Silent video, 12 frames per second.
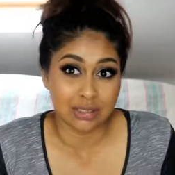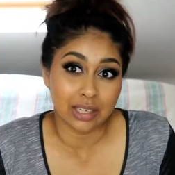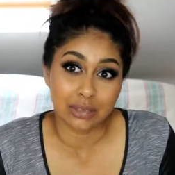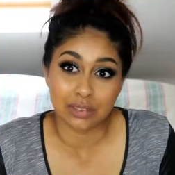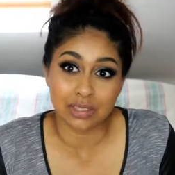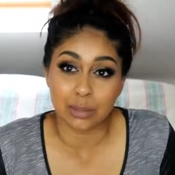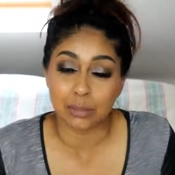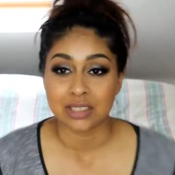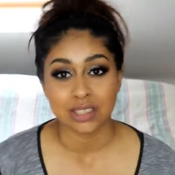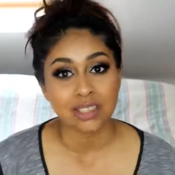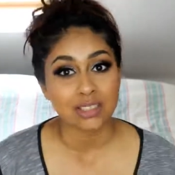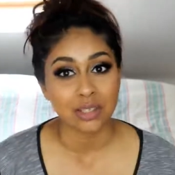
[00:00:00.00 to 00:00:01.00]
evened out my
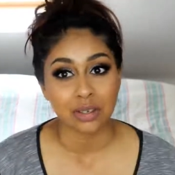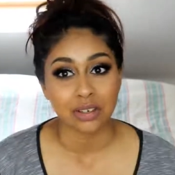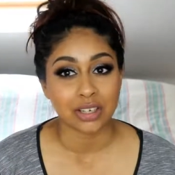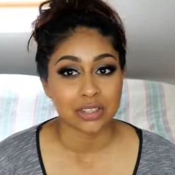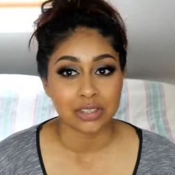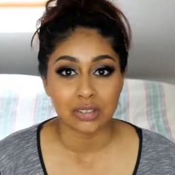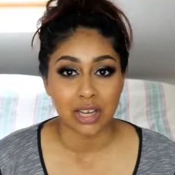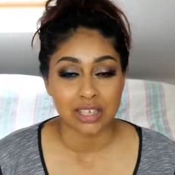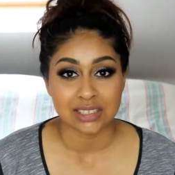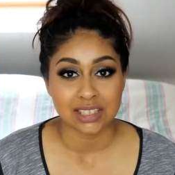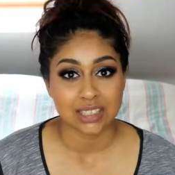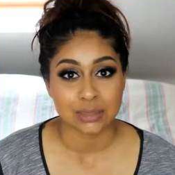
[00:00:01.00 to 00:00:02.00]
skin tone. I don't know how
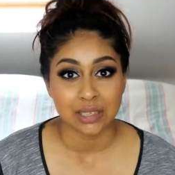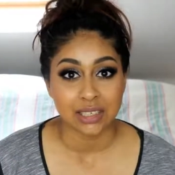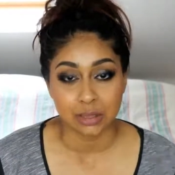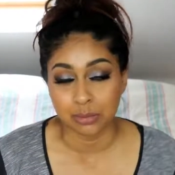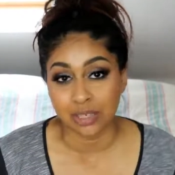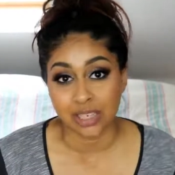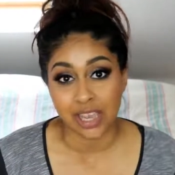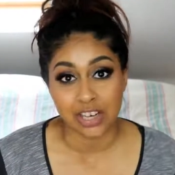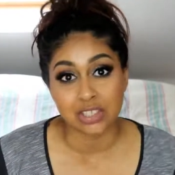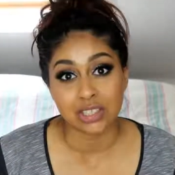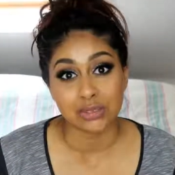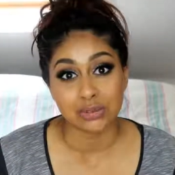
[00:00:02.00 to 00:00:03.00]
to explain it, but it
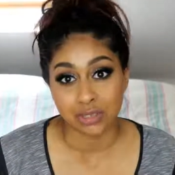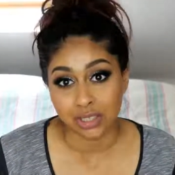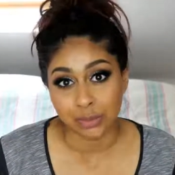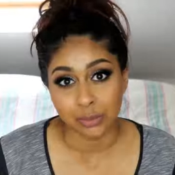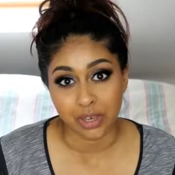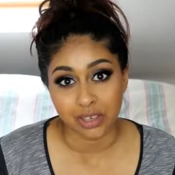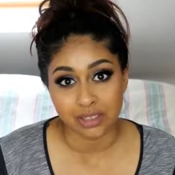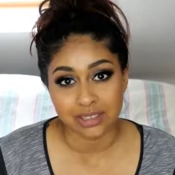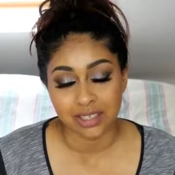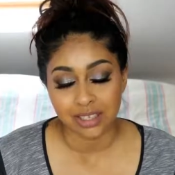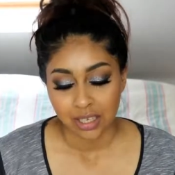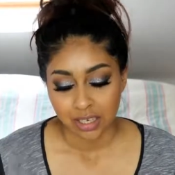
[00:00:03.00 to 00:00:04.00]
actually really
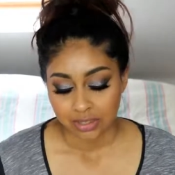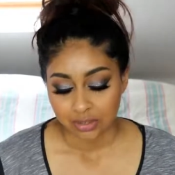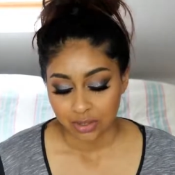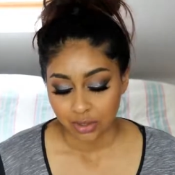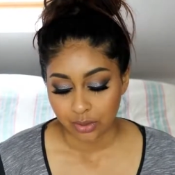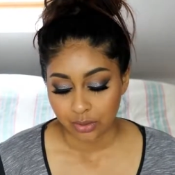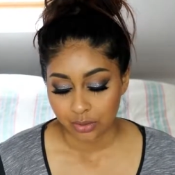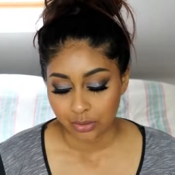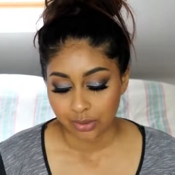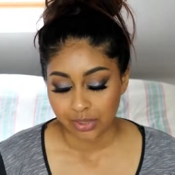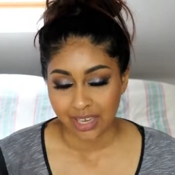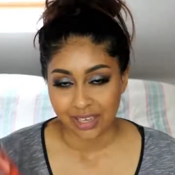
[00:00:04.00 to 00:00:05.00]
worked.
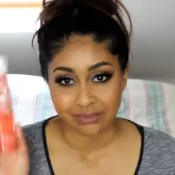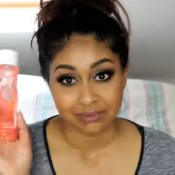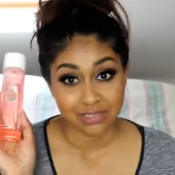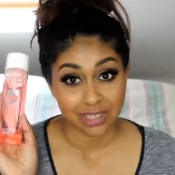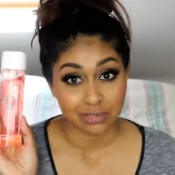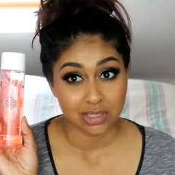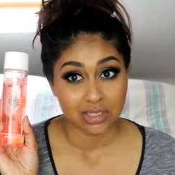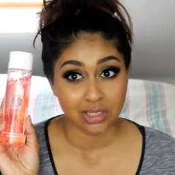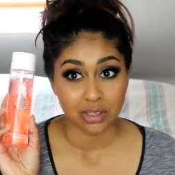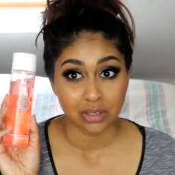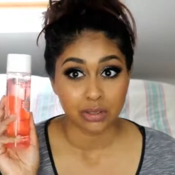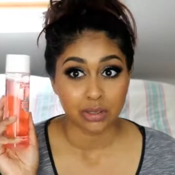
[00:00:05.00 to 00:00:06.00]
So yeah, give this a
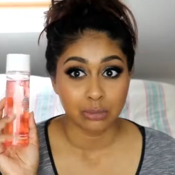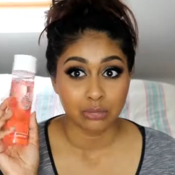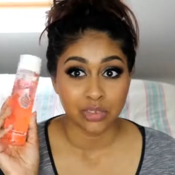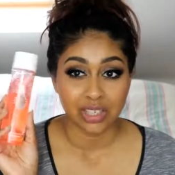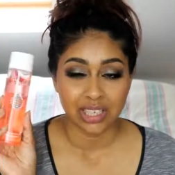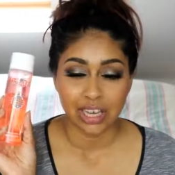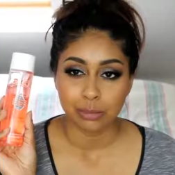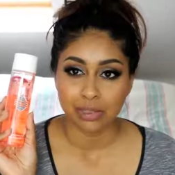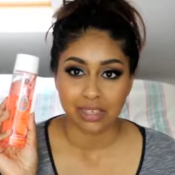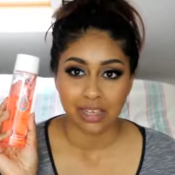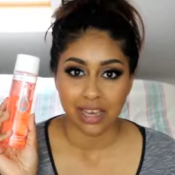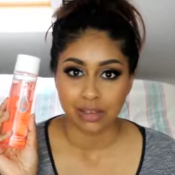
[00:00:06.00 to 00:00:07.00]
go. I'm really happy
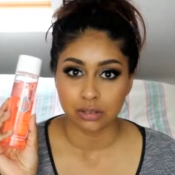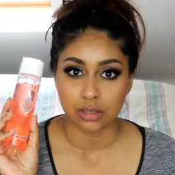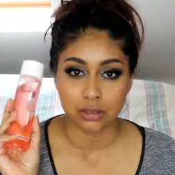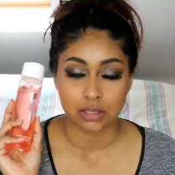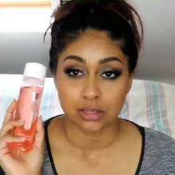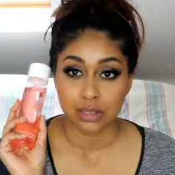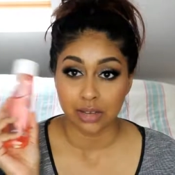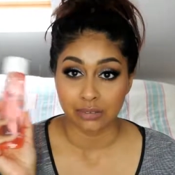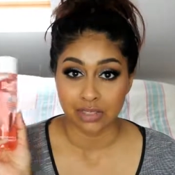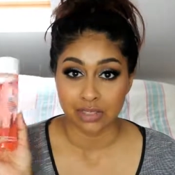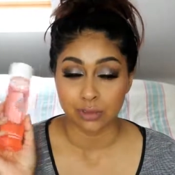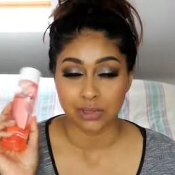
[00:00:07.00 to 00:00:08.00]
that I have
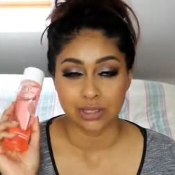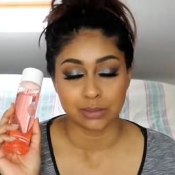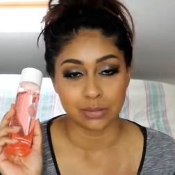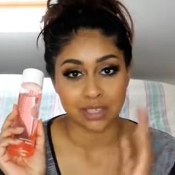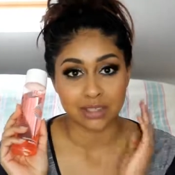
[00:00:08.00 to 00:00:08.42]
this because my